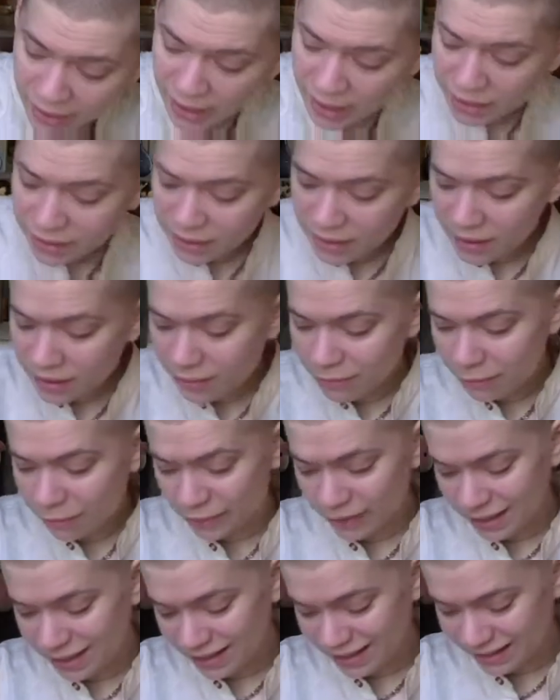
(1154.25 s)
And then
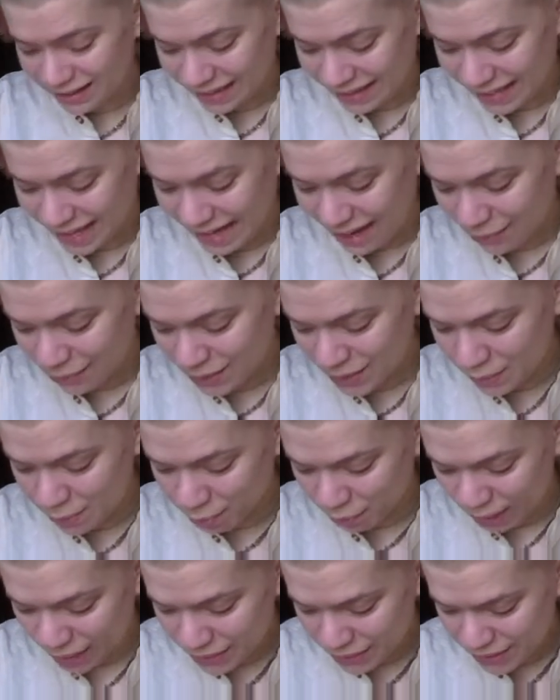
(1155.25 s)
finally, I was
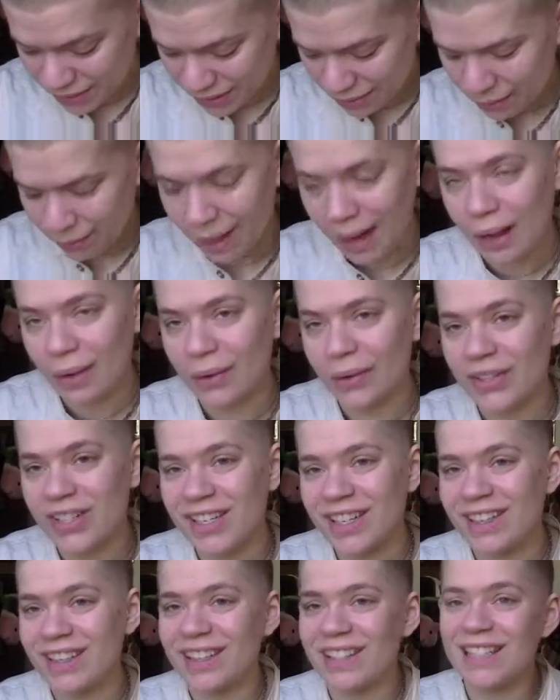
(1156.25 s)
browsing around
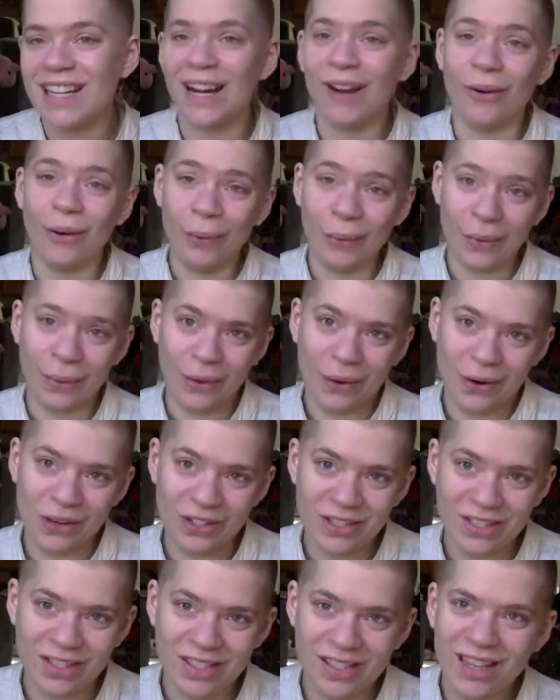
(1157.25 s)
the tarot
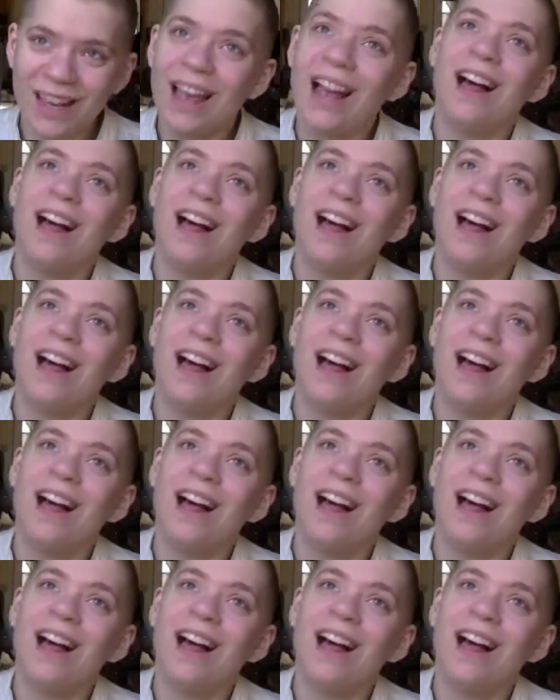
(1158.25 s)
cards.